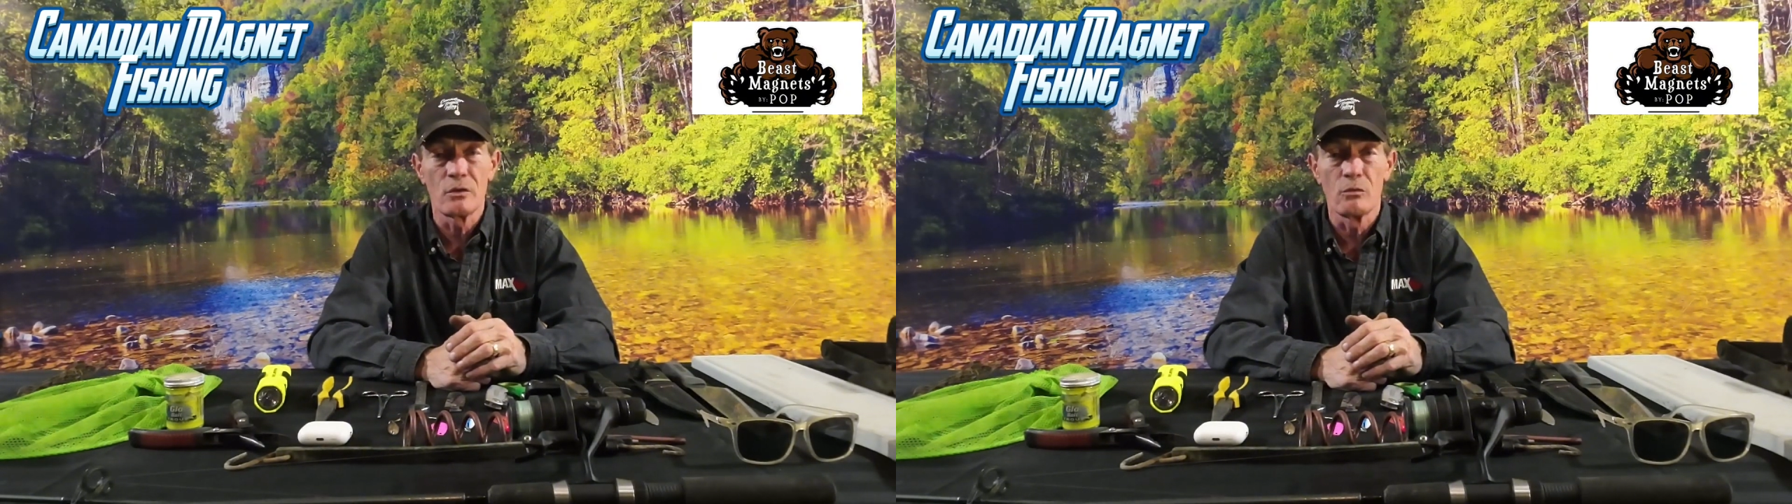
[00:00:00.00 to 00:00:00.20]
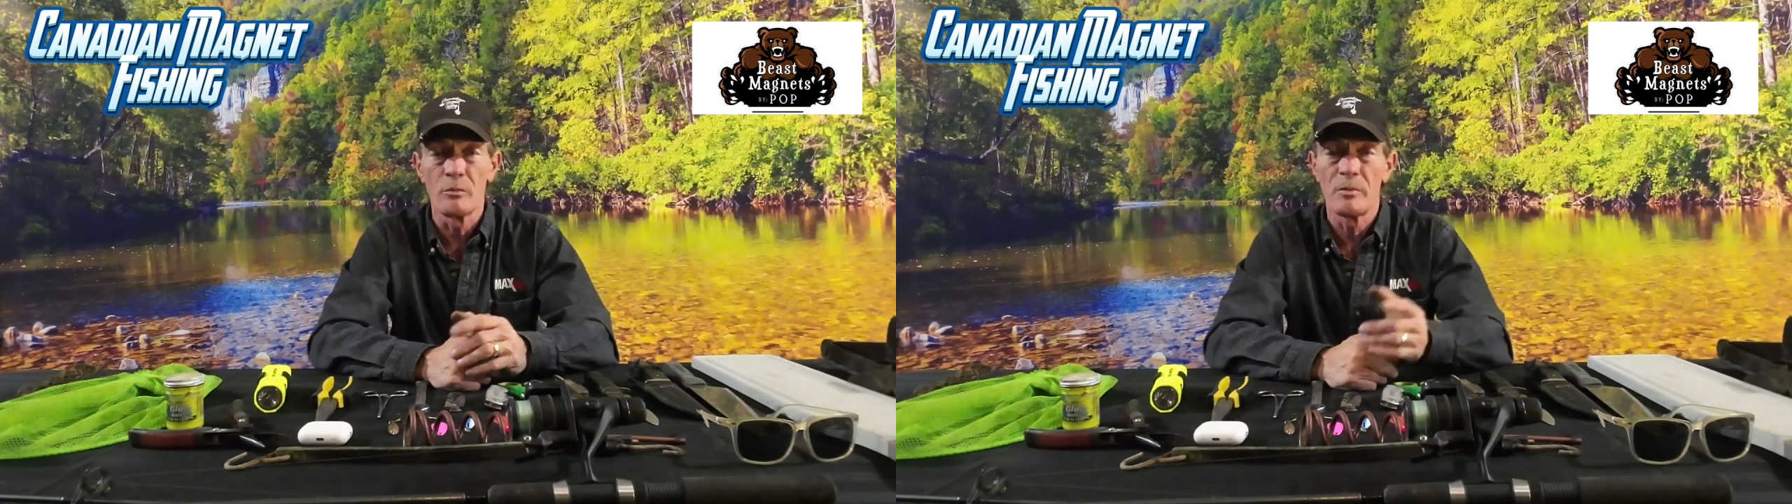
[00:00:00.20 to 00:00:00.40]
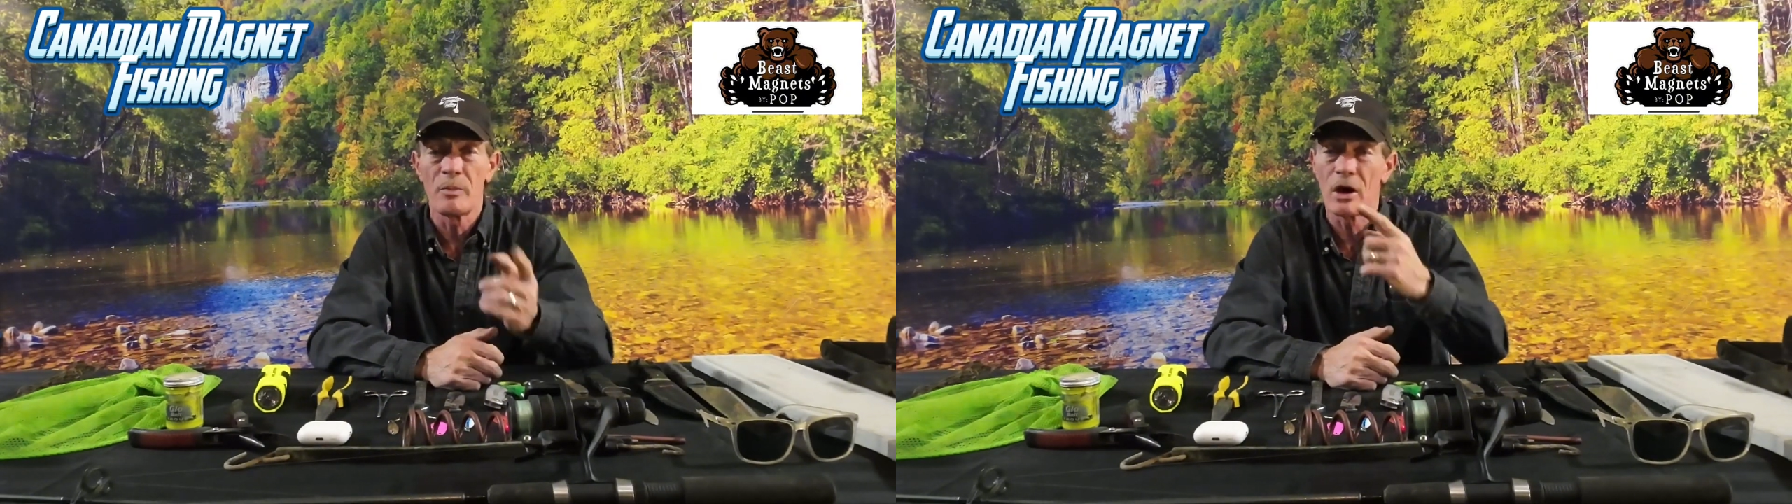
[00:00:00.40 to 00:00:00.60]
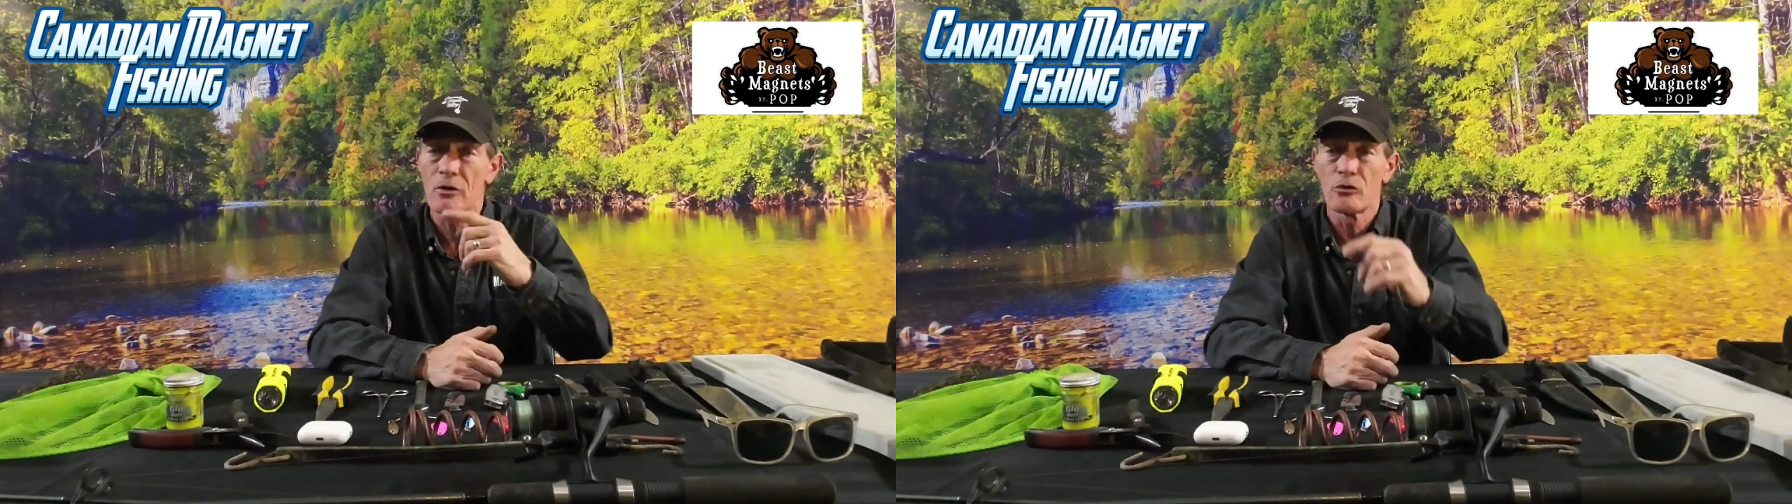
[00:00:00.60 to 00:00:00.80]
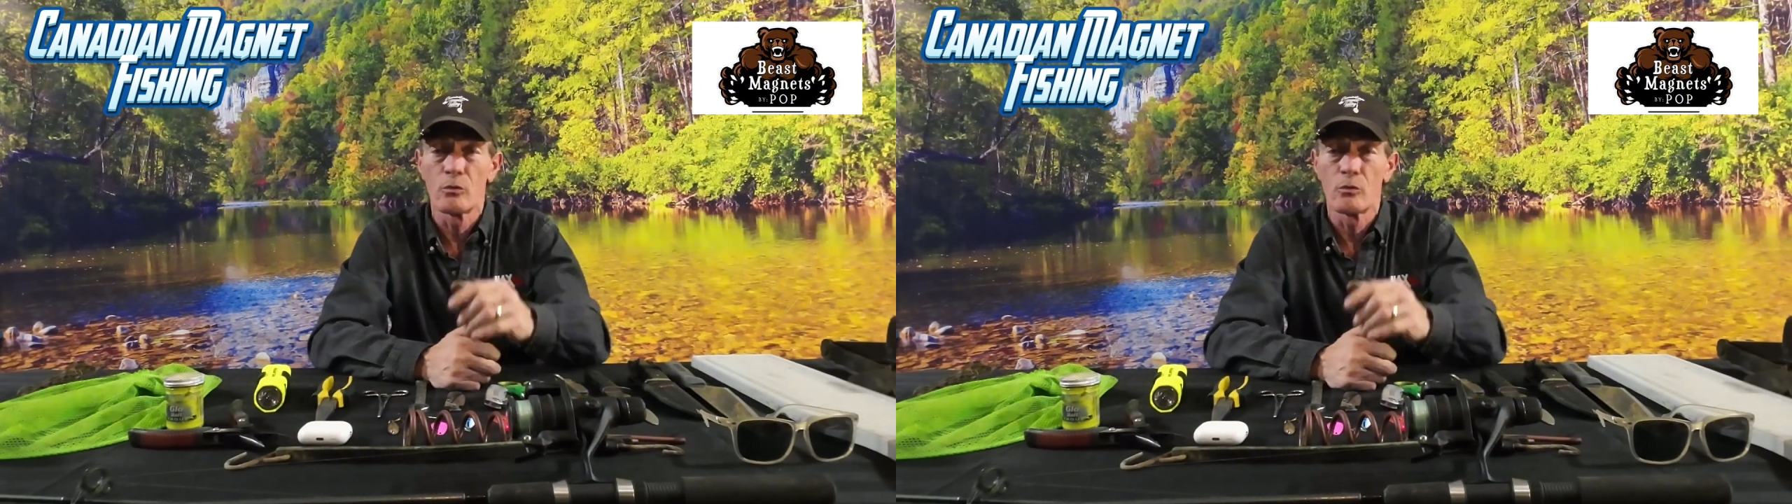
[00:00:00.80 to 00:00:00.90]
We'll be back on the